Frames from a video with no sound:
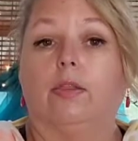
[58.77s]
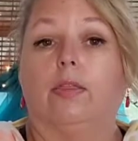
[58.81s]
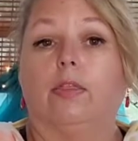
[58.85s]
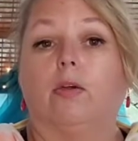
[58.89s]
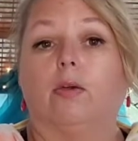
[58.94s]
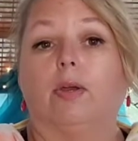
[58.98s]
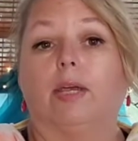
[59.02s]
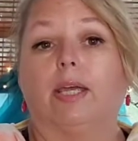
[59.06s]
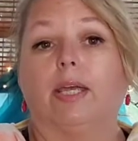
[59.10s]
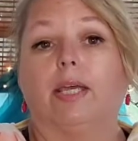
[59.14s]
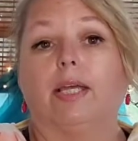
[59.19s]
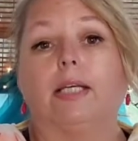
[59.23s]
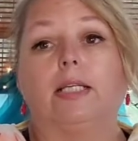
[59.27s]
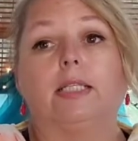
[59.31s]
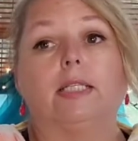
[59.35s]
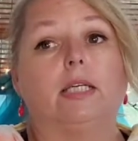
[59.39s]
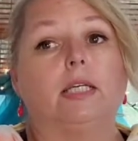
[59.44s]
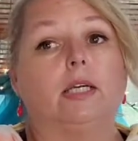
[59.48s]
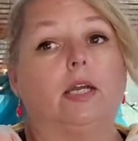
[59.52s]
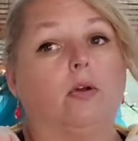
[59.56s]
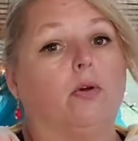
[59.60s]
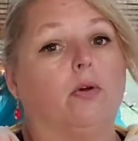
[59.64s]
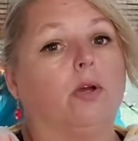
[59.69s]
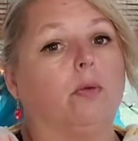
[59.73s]
There is
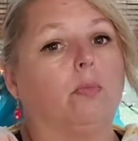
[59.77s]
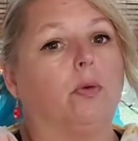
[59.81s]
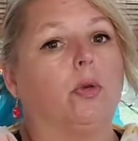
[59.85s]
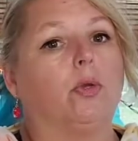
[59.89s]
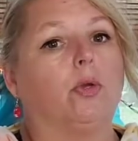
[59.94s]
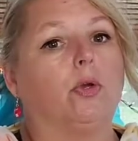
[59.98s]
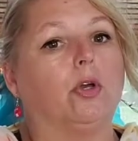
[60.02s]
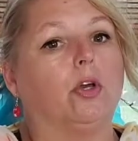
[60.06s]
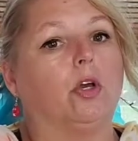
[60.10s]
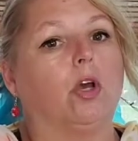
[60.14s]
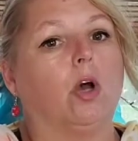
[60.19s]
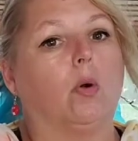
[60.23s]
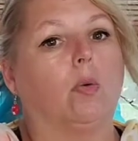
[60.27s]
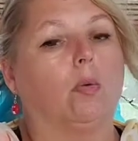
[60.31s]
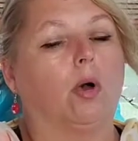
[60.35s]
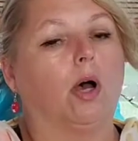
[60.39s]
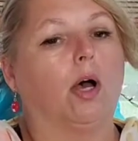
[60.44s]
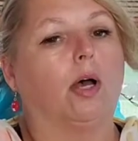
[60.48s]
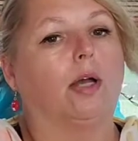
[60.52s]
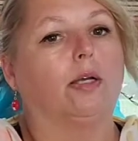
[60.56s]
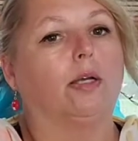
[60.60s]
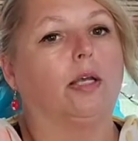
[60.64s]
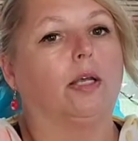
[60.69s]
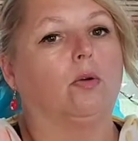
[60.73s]
an area where you can go
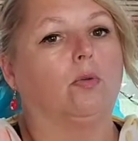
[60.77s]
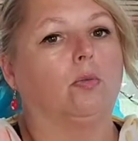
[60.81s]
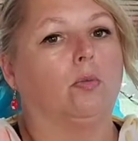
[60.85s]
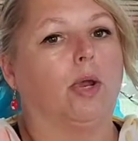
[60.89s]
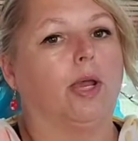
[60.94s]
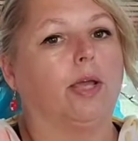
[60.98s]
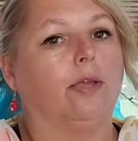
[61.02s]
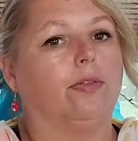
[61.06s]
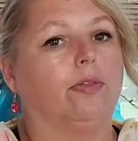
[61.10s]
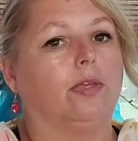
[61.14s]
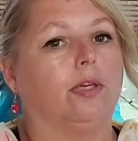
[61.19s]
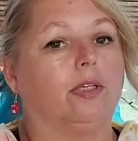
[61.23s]
on and rate